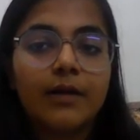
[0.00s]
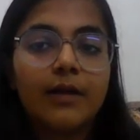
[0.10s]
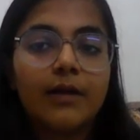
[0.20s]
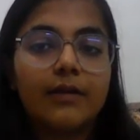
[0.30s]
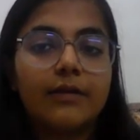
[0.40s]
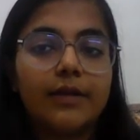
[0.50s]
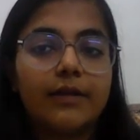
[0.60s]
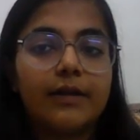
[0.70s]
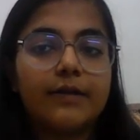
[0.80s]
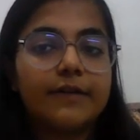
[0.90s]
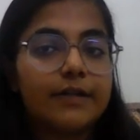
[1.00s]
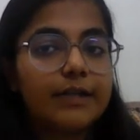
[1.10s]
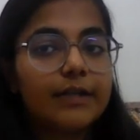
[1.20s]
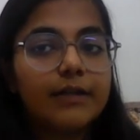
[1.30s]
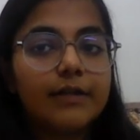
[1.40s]
There are certain
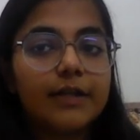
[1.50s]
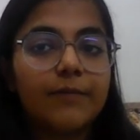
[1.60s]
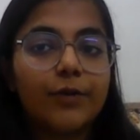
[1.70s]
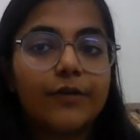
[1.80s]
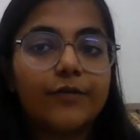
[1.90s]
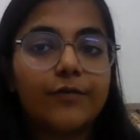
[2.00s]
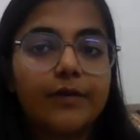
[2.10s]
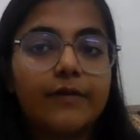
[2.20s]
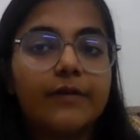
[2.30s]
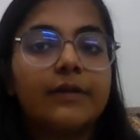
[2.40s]
key points to this,